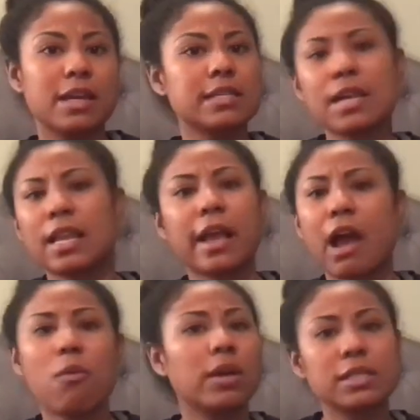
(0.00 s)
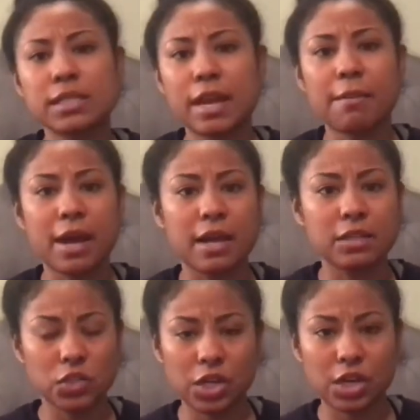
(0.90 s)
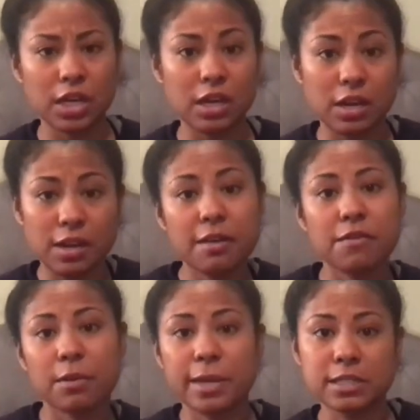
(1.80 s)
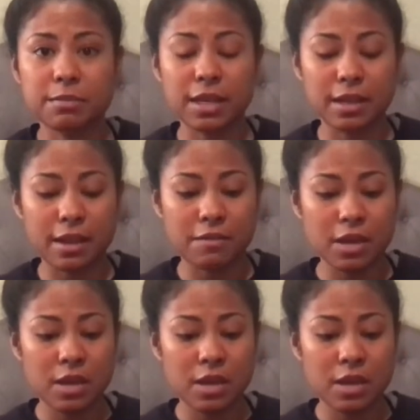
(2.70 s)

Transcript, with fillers: it's not like I want to stand behind a chair and cut hair for the rest of my life.